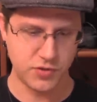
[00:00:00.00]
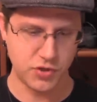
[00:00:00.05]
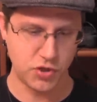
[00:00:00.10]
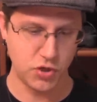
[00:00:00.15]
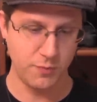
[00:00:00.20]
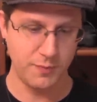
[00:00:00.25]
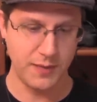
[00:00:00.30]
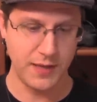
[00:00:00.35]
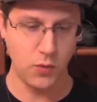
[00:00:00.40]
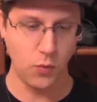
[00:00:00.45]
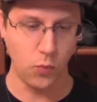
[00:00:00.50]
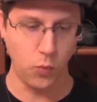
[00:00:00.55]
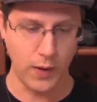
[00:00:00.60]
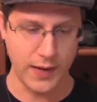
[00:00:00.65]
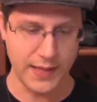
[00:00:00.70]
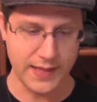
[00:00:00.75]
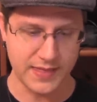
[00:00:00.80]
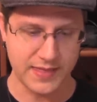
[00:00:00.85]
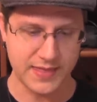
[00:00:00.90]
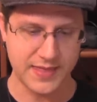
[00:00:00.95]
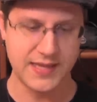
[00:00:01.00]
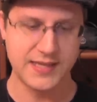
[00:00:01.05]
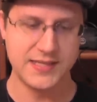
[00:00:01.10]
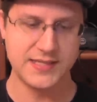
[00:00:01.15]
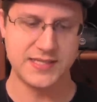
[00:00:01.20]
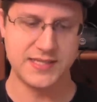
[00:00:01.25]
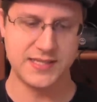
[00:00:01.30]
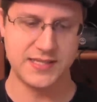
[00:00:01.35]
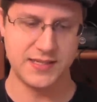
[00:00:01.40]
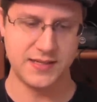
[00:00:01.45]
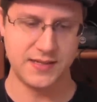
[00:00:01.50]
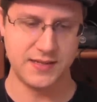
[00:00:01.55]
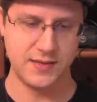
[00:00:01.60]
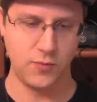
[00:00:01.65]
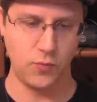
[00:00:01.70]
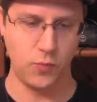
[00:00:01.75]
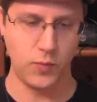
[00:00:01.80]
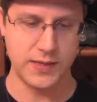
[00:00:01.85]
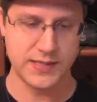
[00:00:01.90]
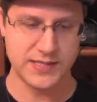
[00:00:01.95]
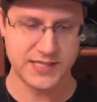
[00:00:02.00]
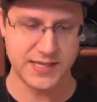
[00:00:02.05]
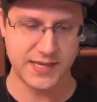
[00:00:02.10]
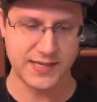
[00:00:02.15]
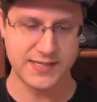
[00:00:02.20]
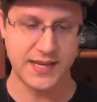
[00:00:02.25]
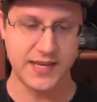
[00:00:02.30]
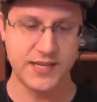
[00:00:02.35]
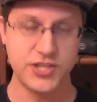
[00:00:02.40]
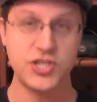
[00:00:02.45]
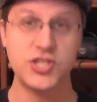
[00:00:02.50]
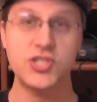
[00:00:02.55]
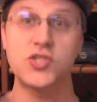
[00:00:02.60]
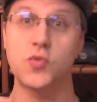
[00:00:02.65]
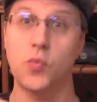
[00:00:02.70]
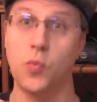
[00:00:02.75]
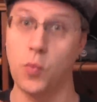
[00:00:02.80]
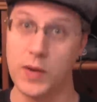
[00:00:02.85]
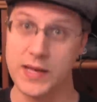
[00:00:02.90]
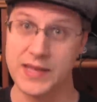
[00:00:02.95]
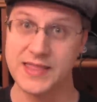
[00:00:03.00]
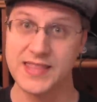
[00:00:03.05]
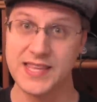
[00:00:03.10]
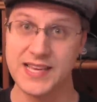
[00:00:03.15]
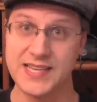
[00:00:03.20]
to me with citations, with